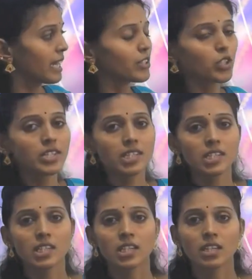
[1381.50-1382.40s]

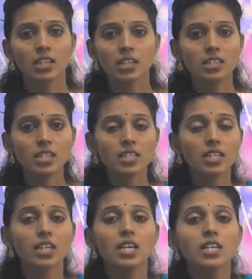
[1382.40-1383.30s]
edges, isn't
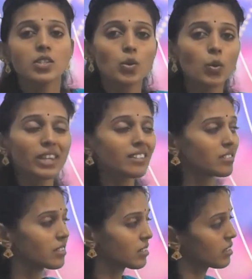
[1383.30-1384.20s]
it? So
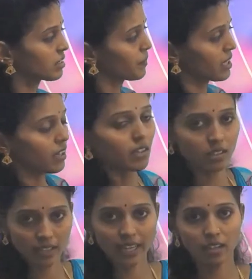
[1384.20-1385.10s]
this is
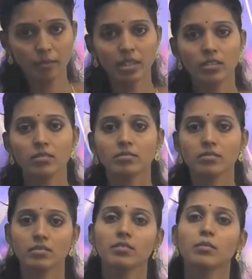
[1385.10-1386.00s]
the
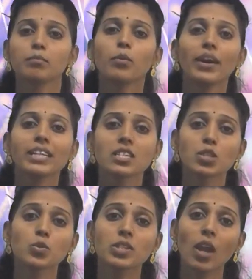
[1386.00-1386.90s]
points
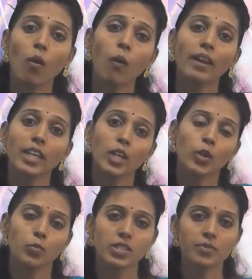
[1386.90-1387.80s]
to say on
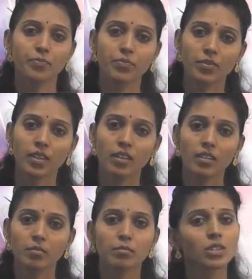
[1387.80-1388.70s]
cubes,
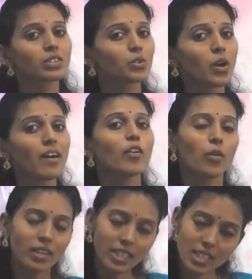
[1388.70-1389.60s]
because you have
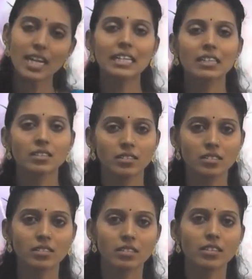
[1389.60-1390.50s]
already studied
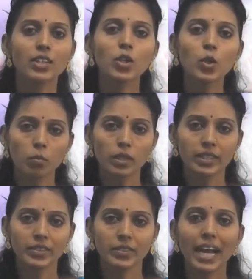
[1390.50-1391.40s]
this
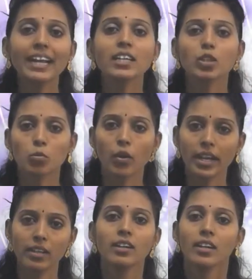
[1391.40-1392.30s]
cube and
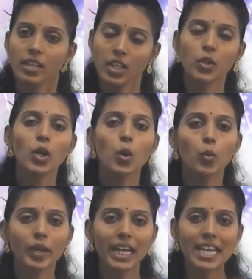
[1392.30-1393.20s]
cuboid in your
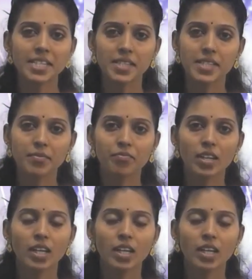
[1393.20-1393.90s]
lower classes.